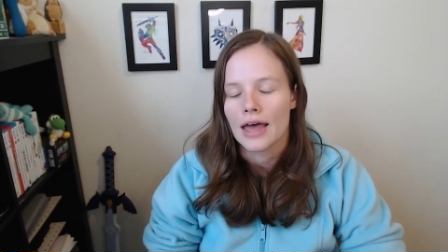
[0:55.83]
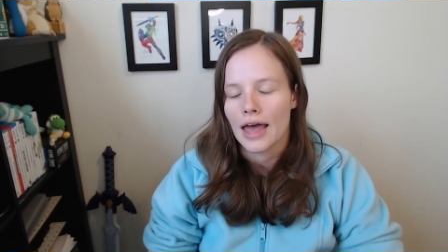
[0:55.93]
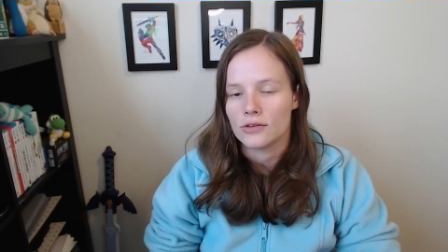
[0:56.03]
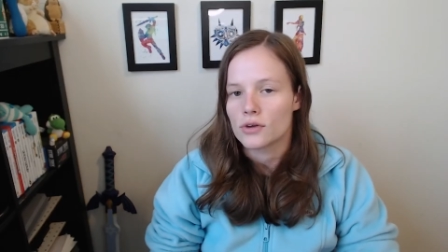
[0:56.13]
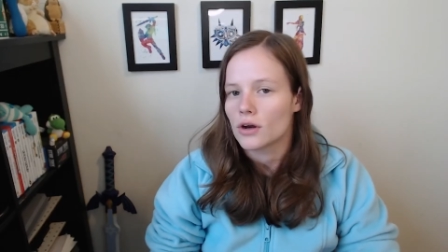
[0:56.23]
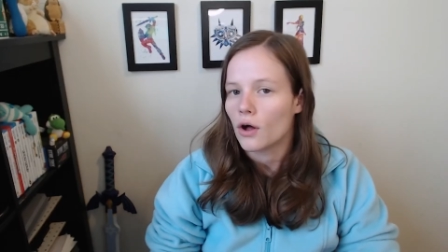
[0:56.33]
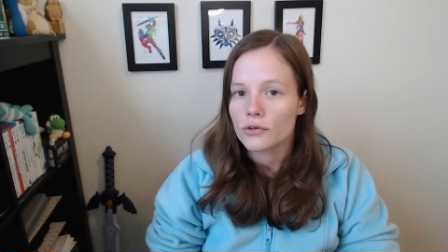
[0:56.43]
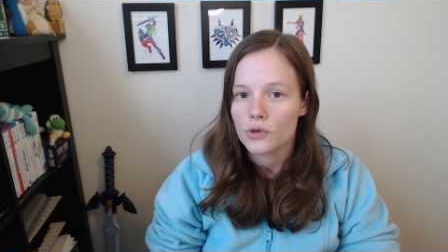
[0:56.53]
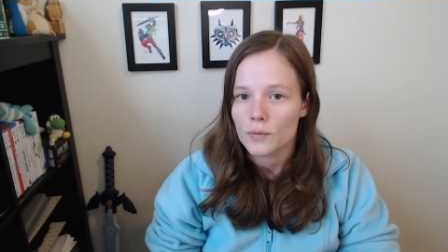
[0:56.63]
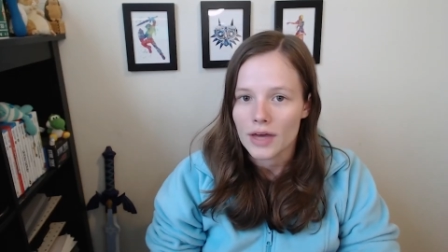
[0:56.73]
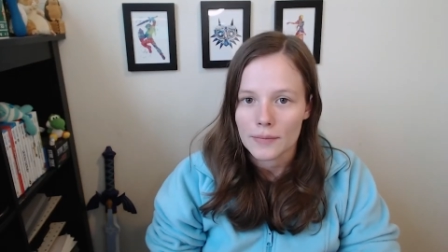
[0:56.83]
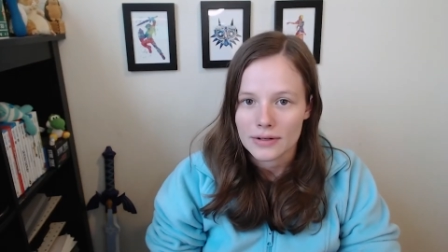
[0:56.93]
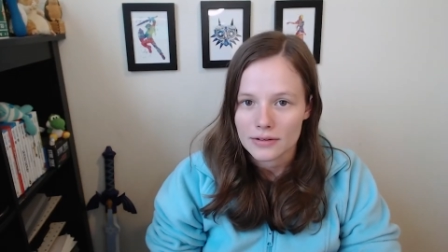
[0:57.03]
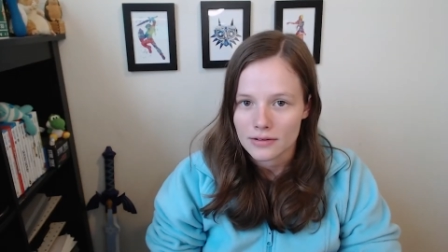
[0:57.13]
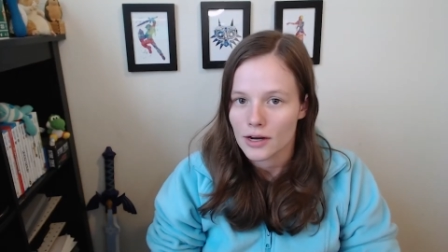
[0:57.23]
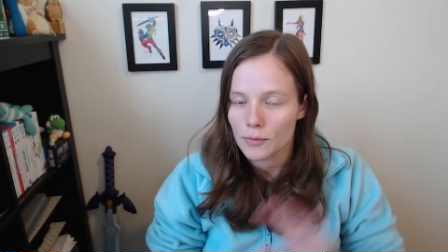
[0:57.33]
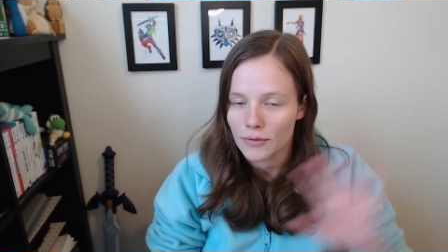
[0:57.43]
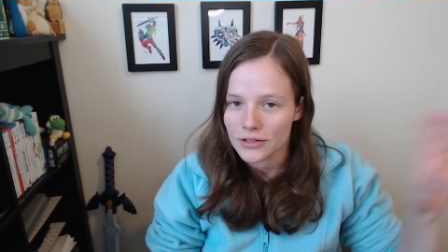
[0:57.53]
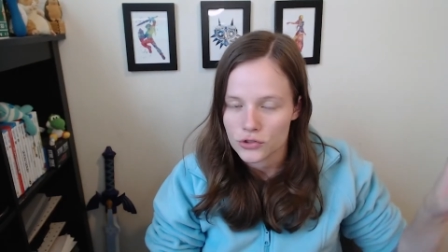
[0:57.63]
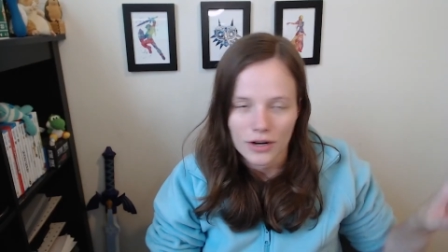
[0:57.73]
And you can also become an air
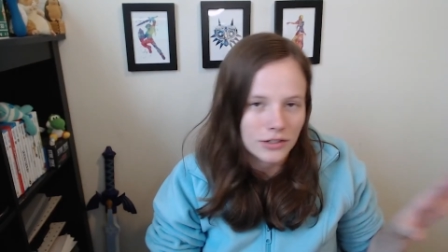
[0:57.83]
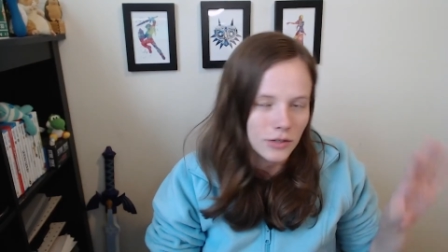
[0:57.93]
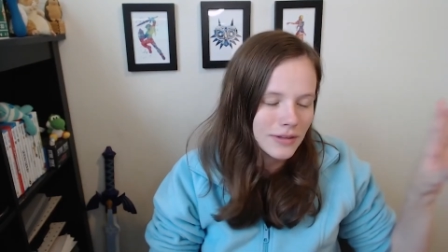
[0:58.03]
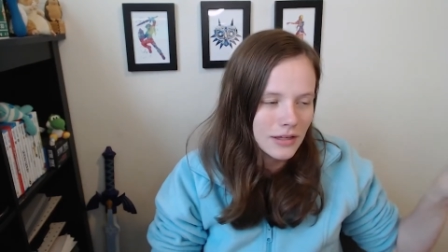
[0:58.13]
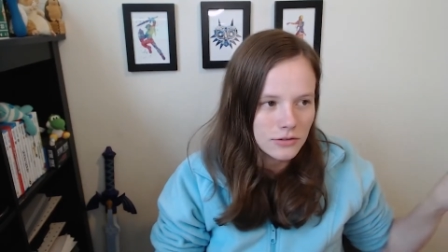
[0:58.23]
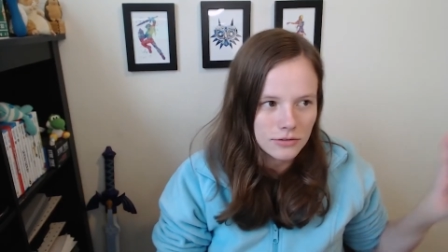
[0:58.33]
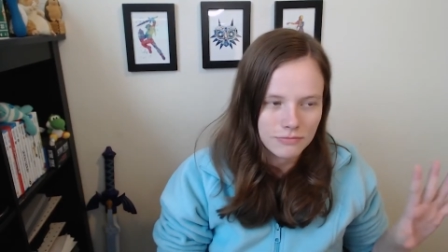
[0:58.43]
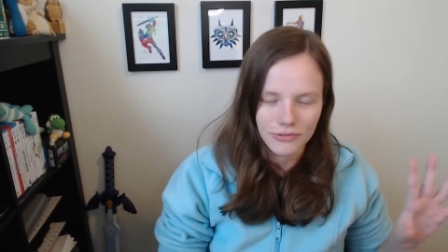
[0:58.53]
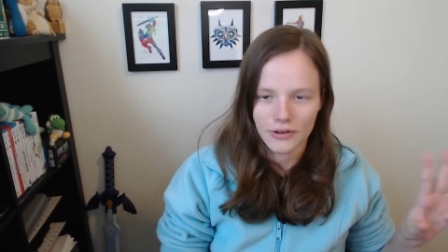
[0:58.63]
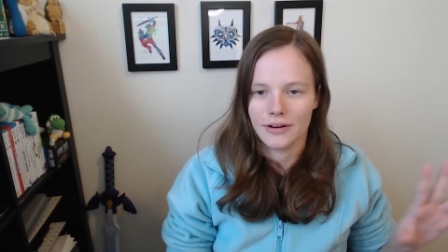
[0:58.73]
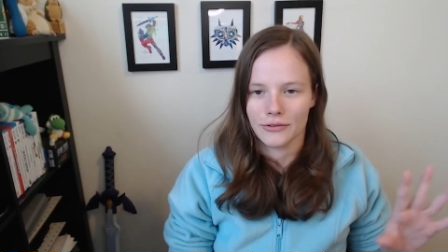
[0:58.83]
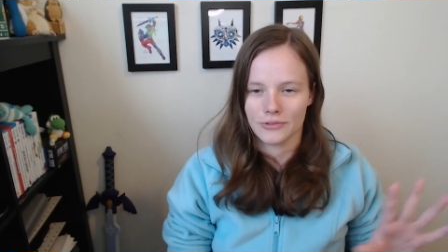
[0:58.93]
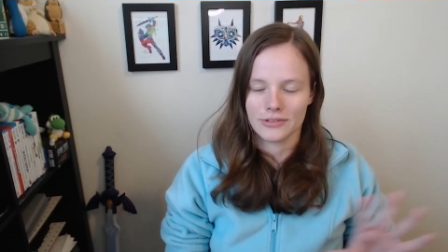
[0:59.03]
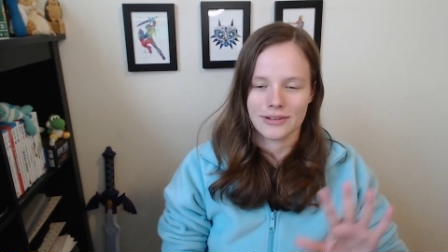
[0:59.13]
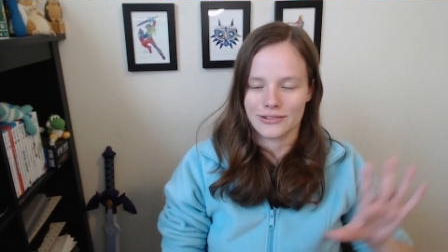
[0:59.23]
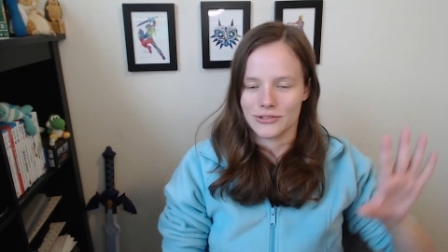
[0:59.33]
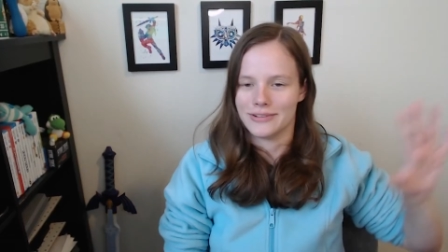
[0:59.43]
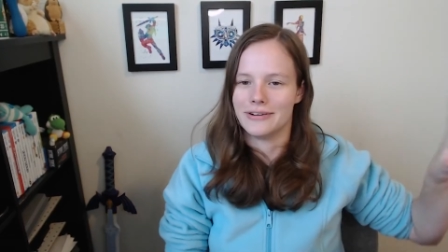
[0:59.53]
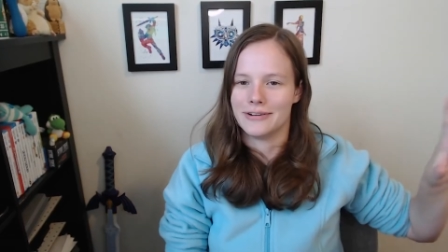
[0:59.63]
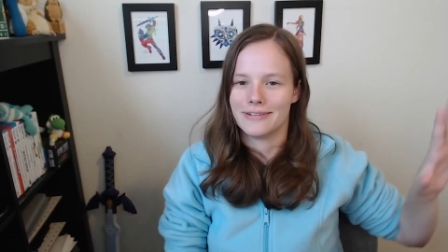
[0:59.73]
branch director, but that's for another
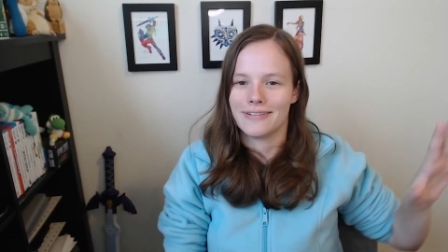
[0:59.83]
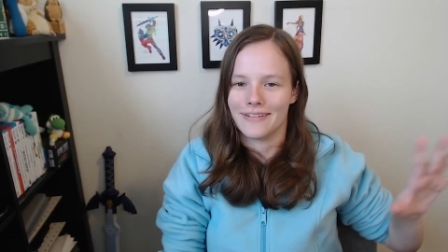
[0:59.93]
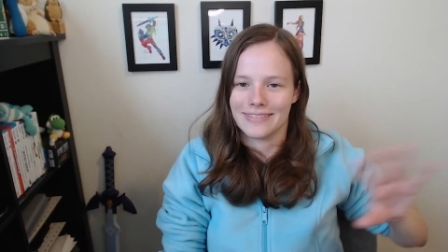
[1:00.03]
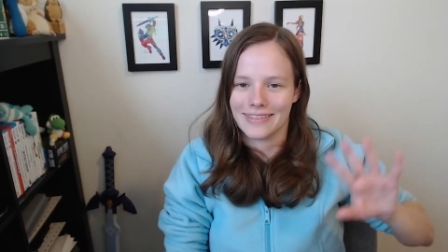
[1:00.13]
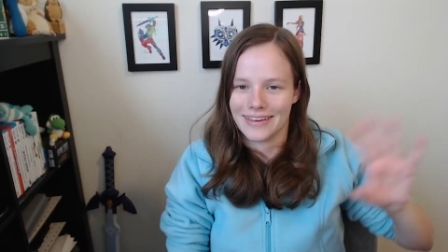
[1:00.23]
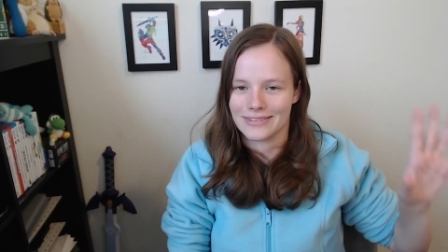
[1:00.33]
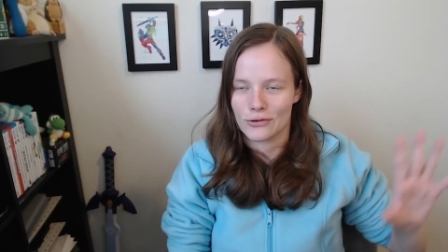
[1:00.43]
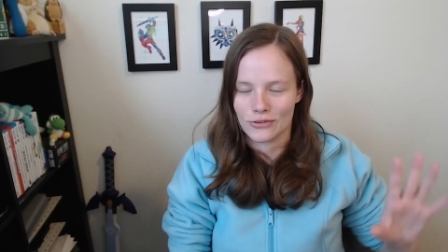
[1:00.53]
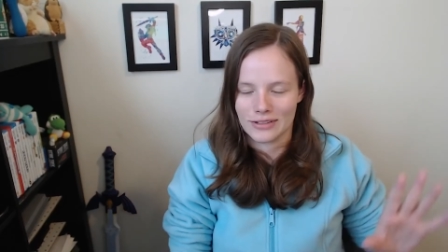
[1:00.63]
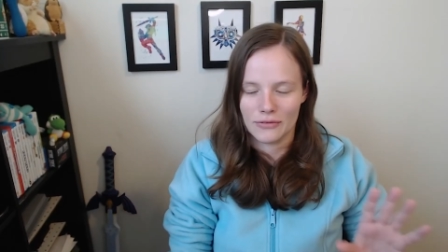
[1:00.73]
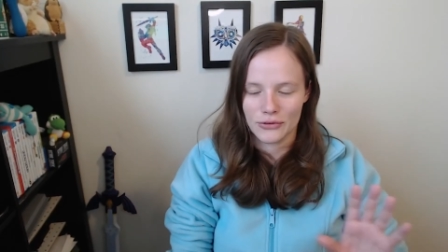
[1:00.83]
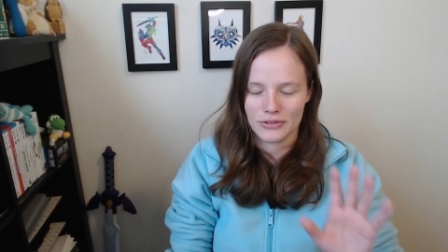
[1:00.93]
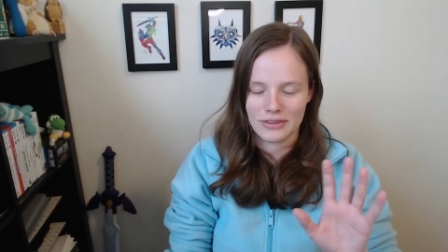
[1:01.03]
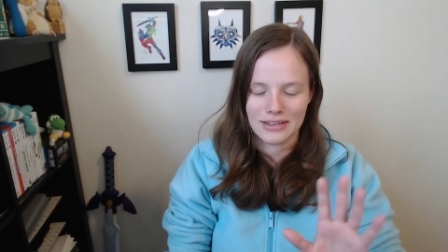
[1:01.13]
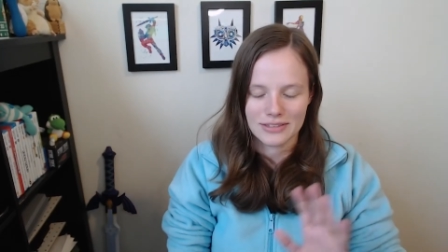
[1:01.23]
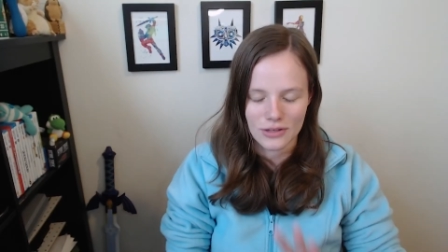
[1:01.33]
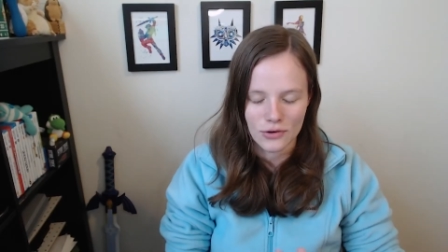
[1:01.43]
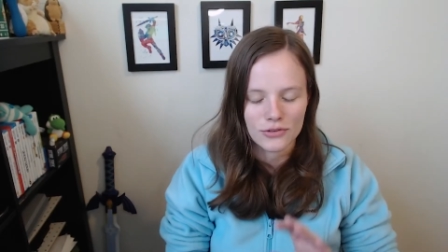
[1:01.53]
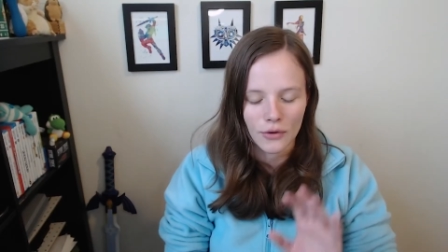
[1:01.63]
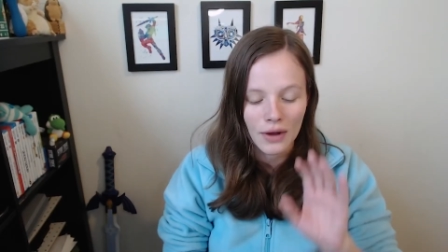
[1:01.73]
discussion on like different levels of things that you
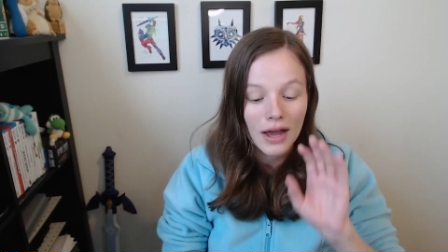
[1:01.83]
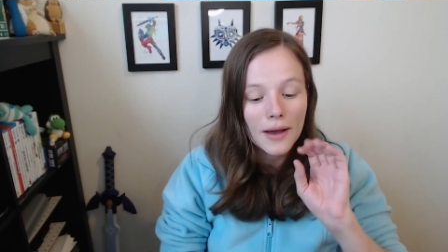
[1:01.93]
can do.